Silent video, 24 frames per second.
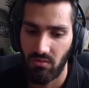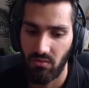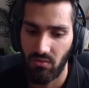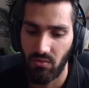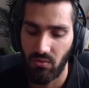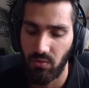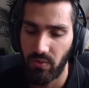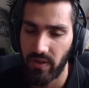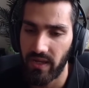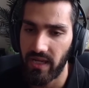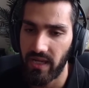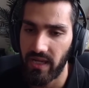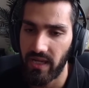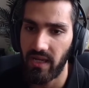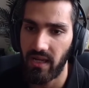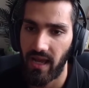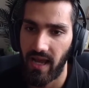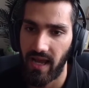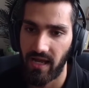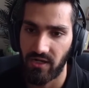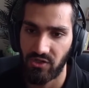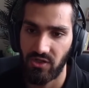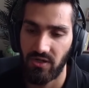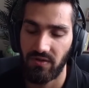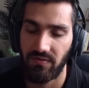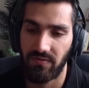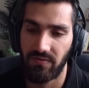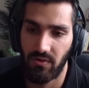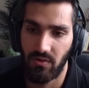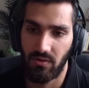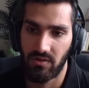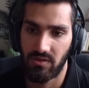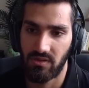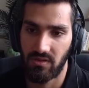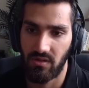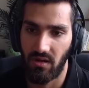we actually
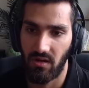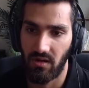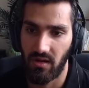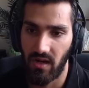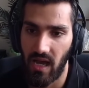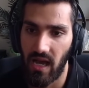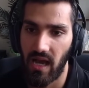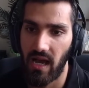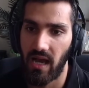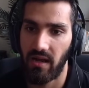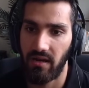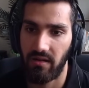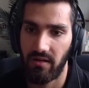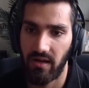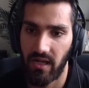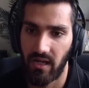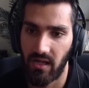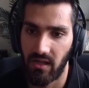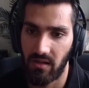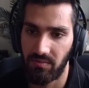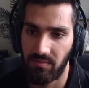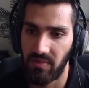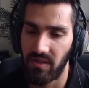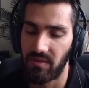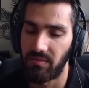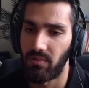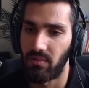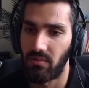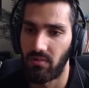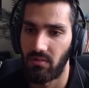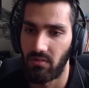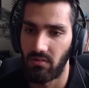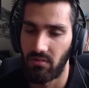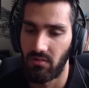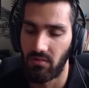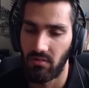focused on hiring
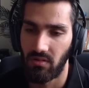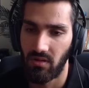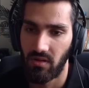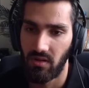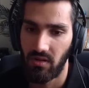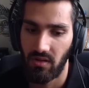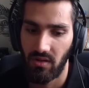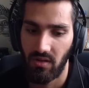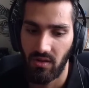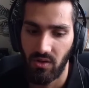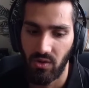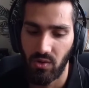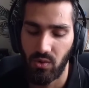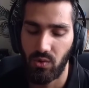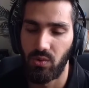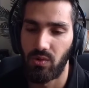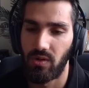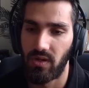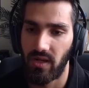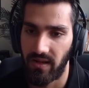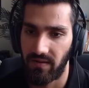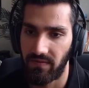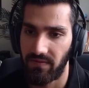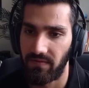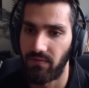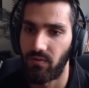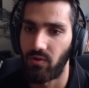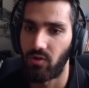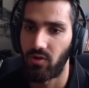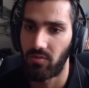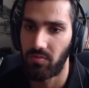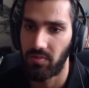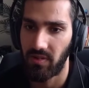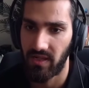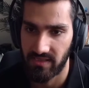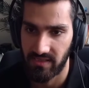people who were like
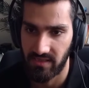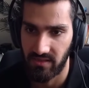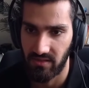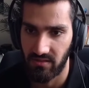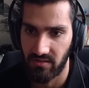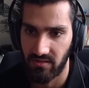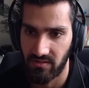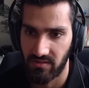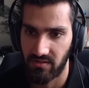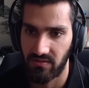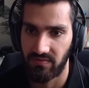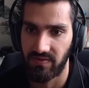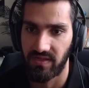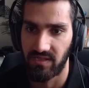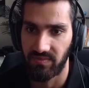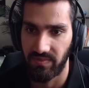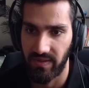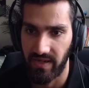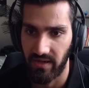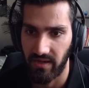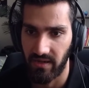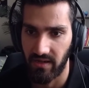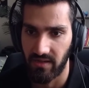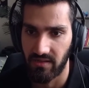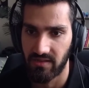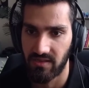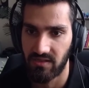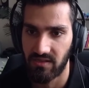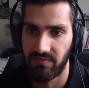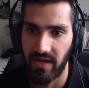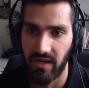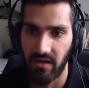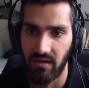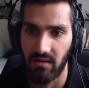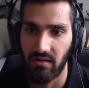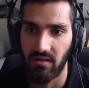4+ years of experience
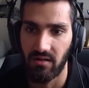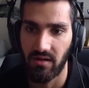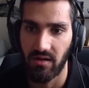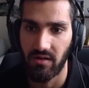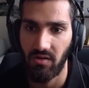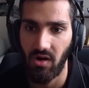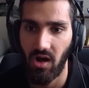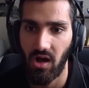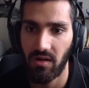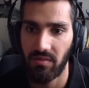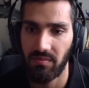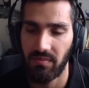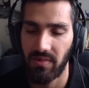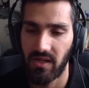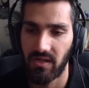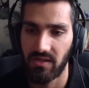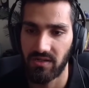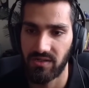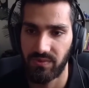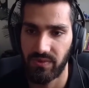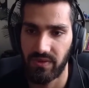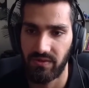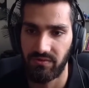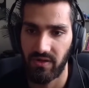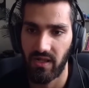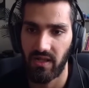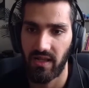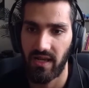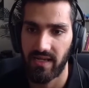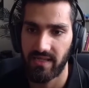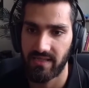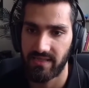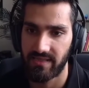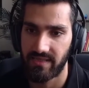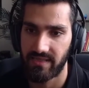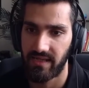very earlier on because we
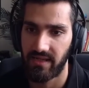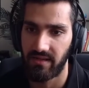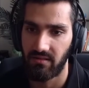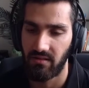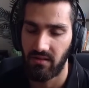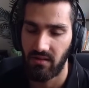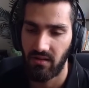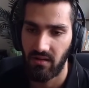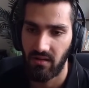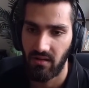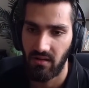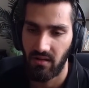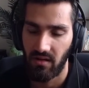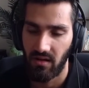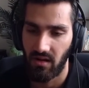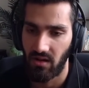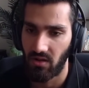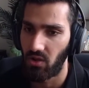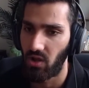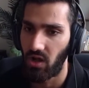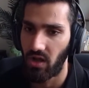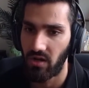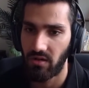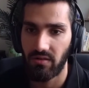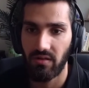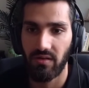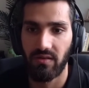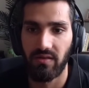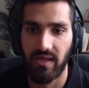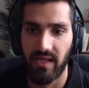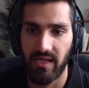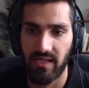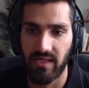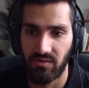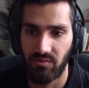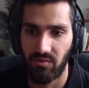realized that a lot of the
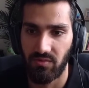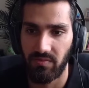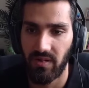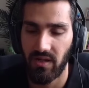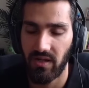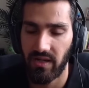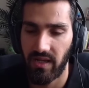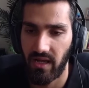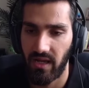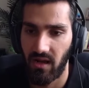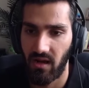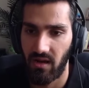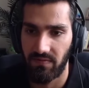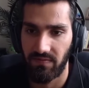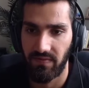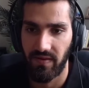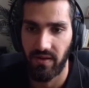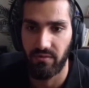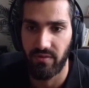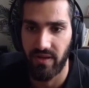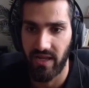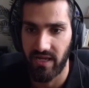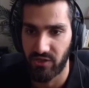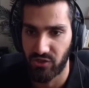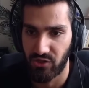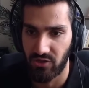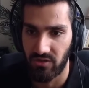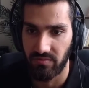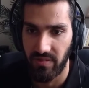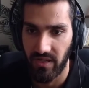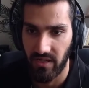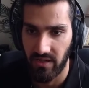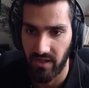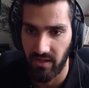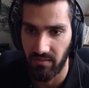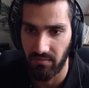things that we're building are foundational
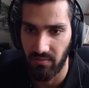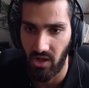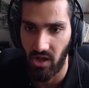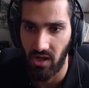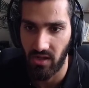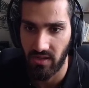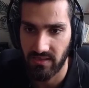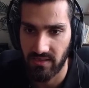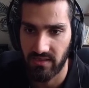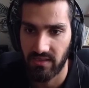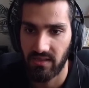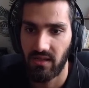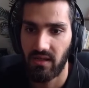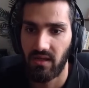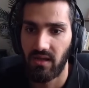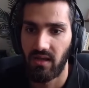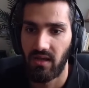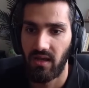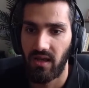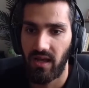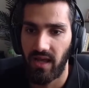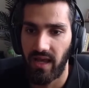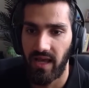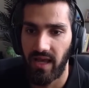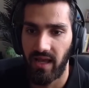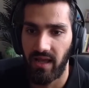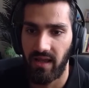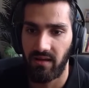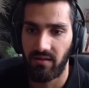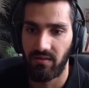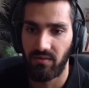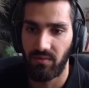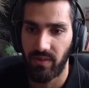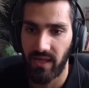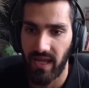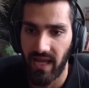building blocks.
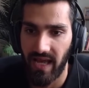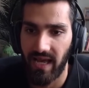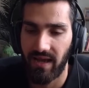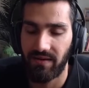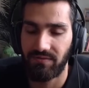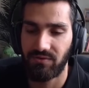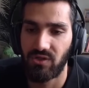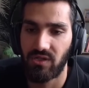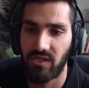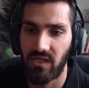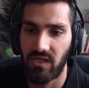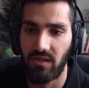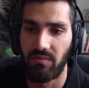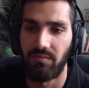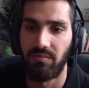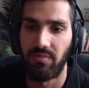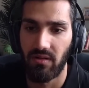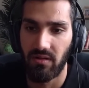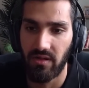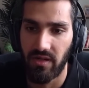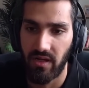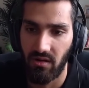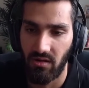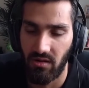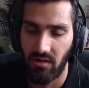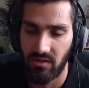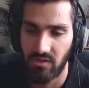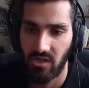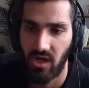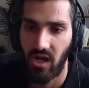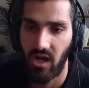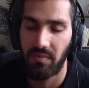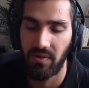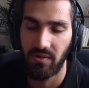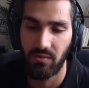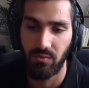And we have to keep building on
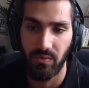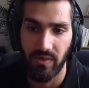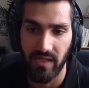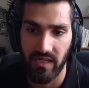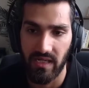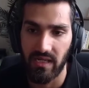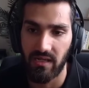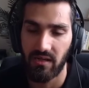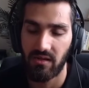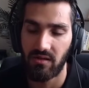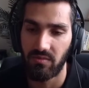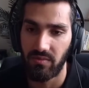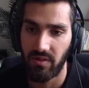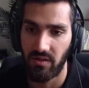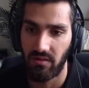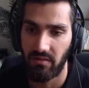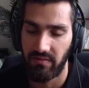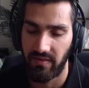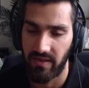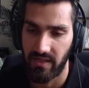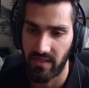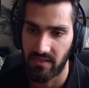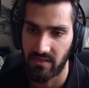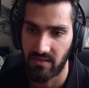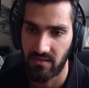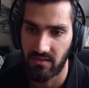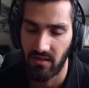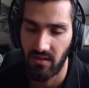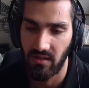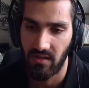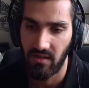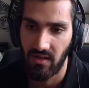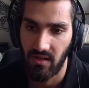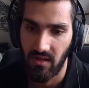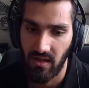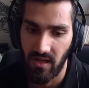top. And we needed to build things
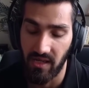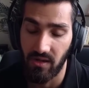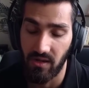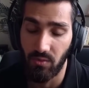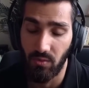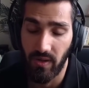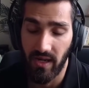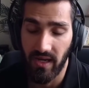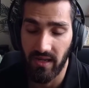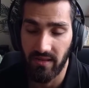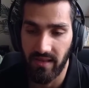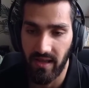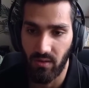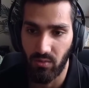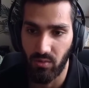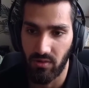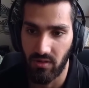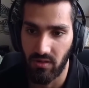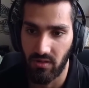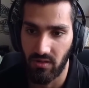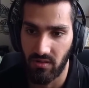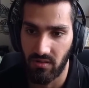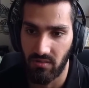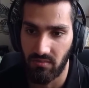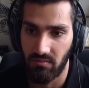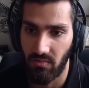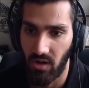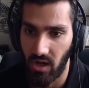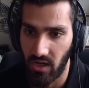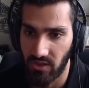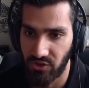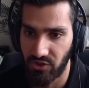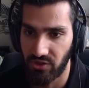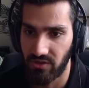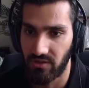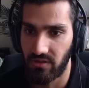in a way that were
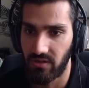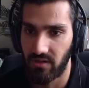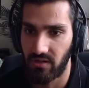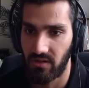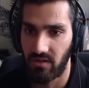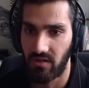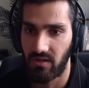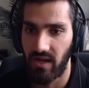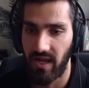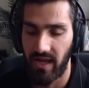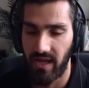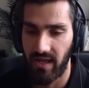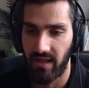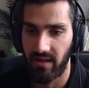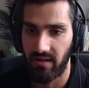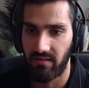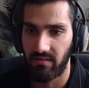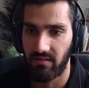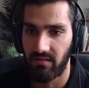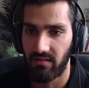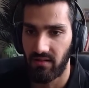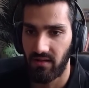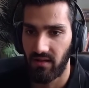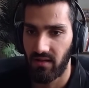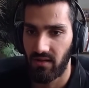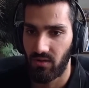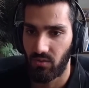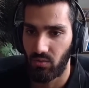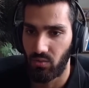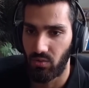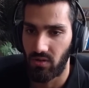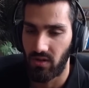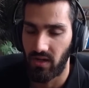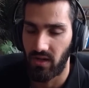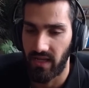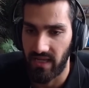modular and
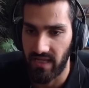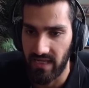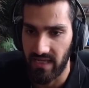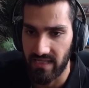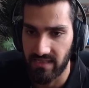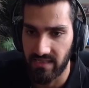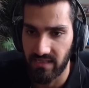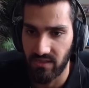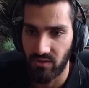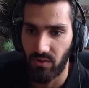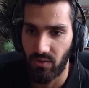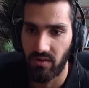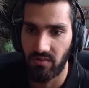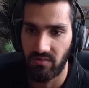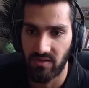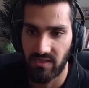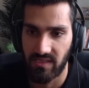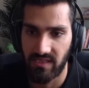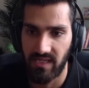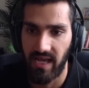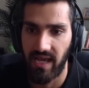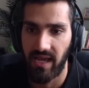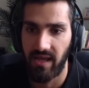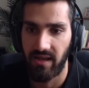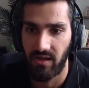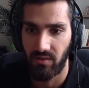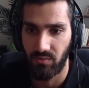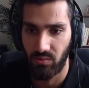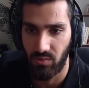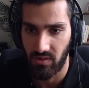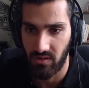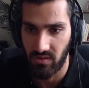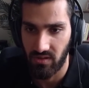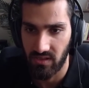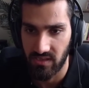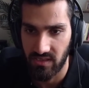were like easy to understand, and
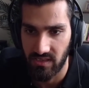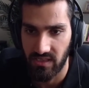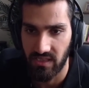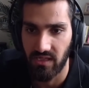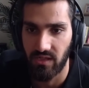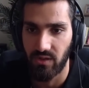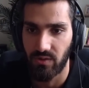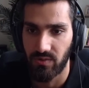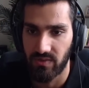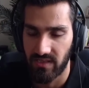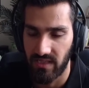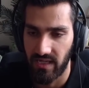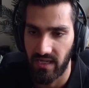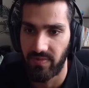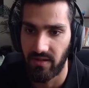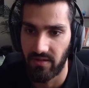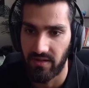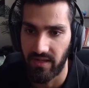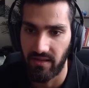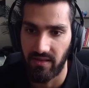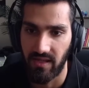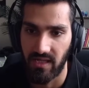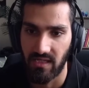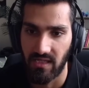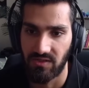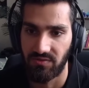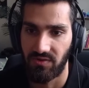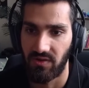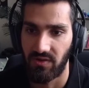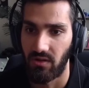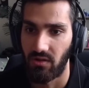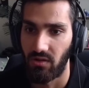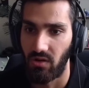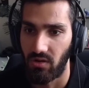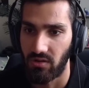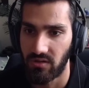we're continuously building things for
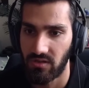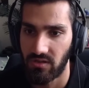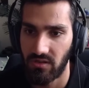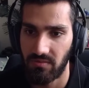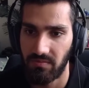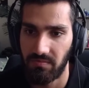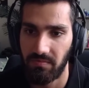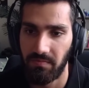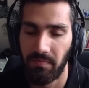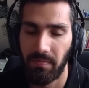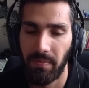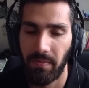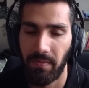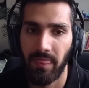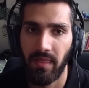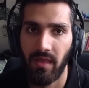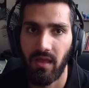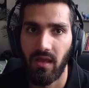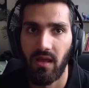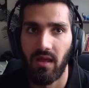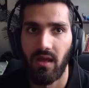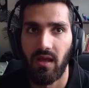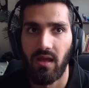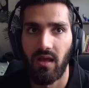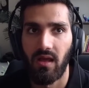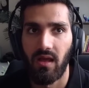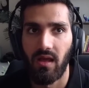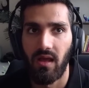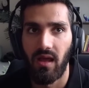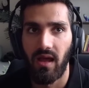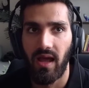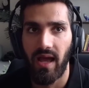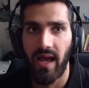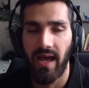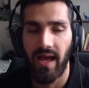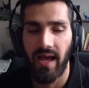the long term.
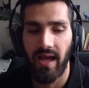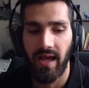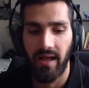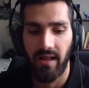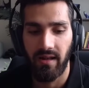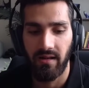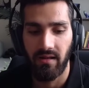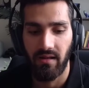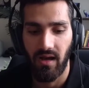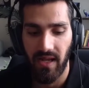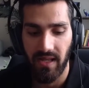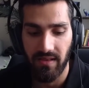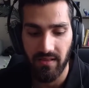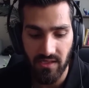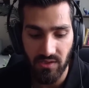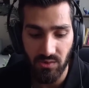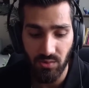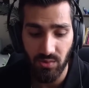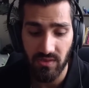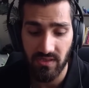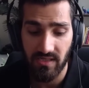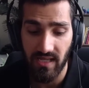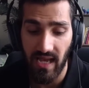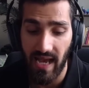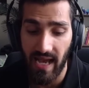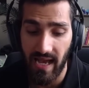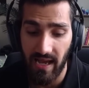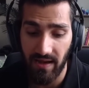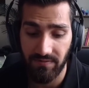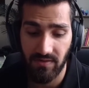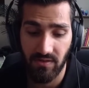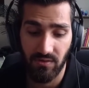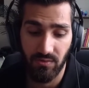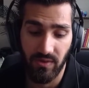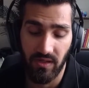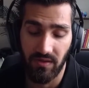And this was
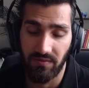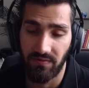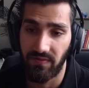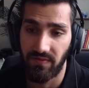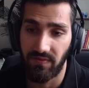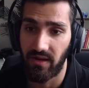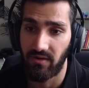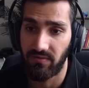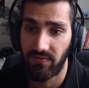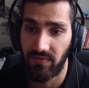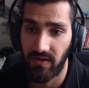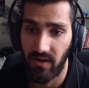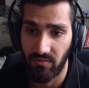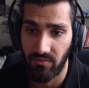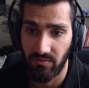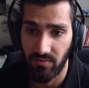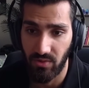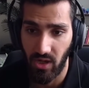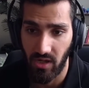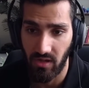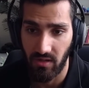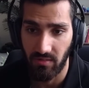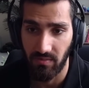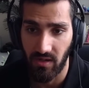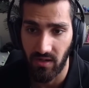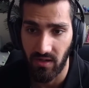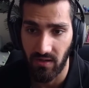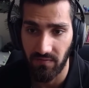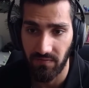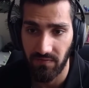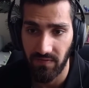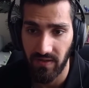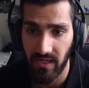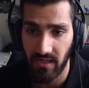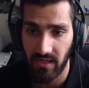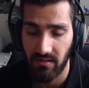after we'd found product market
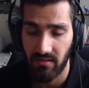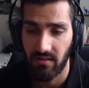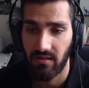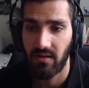fit,